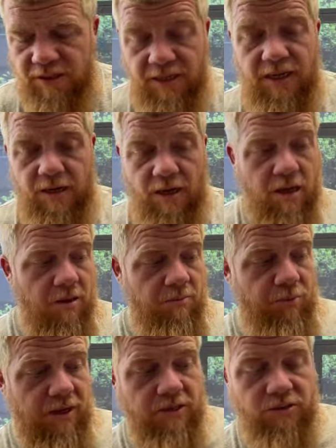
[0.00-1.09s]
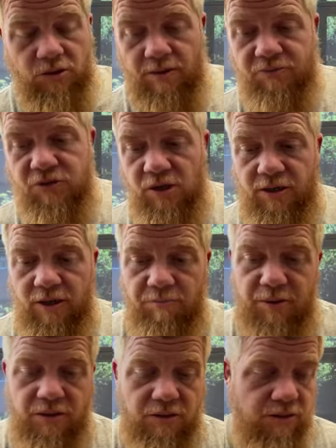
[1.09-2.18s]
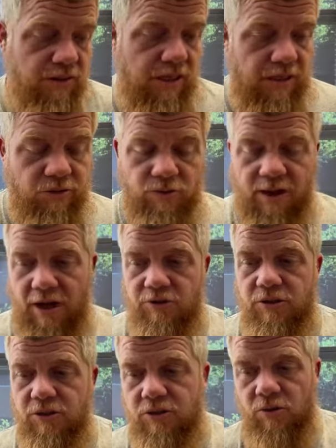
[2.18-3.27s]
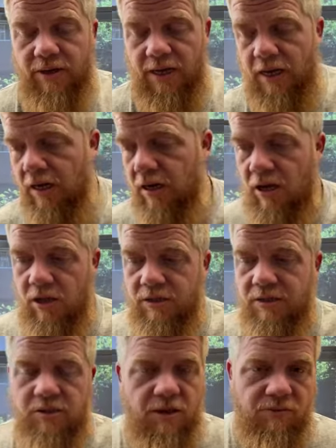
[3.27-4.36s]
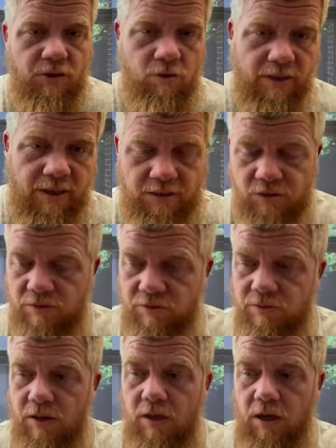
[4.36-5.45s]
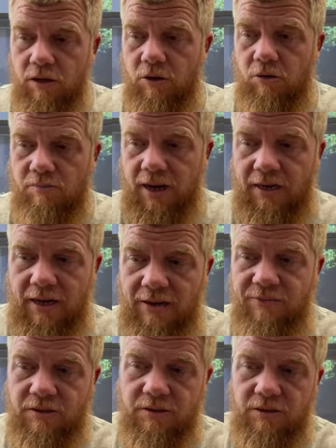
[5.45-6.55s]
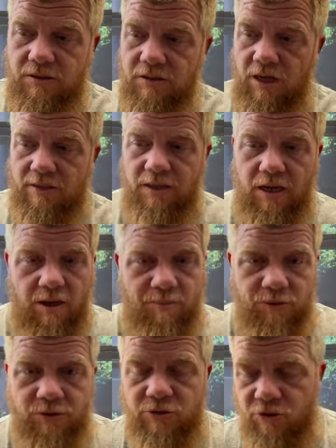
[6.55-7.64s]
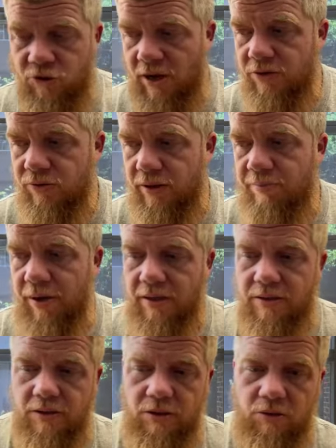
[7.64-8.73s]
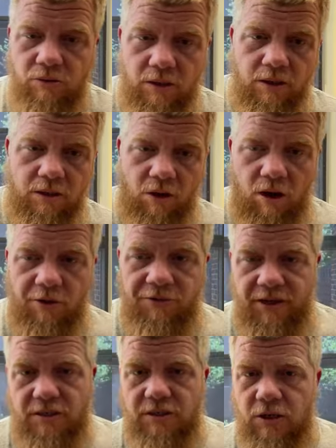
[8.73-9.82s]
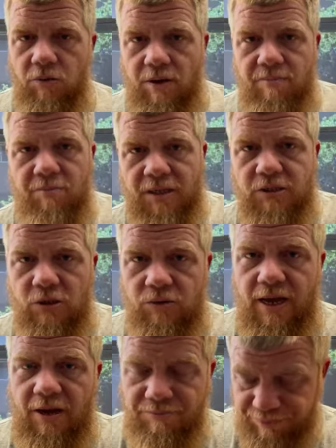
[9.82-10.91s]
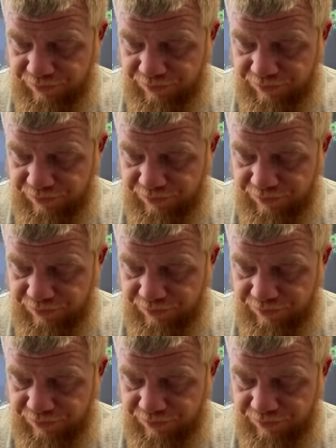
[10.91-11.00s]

again because, you know, I'm starting a business. I got two houses going. I got all this stuff going. It's, it's, you know, my life is, is on the upward trajectory, but you know, you know, all things that go up must go down.